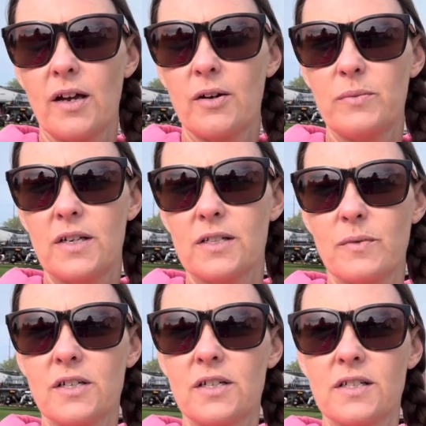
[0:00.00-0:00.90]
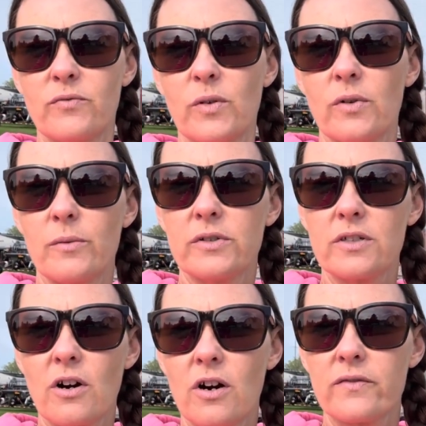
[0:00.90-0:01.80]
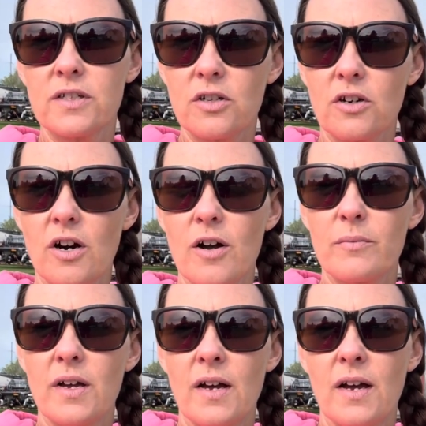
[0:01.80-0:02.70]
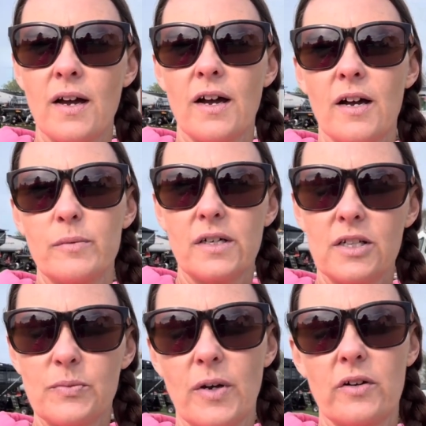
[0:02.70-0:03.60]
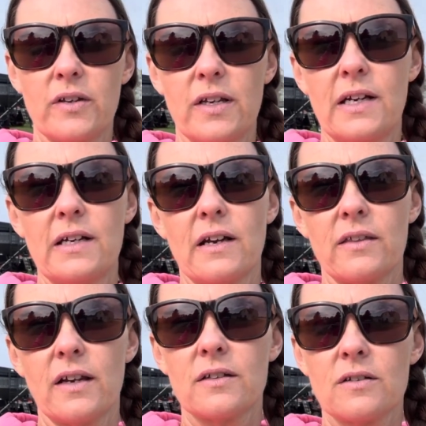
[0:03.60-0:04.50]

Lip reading: be as much as if we were able to harvest the crop, but it is better than getting nothing.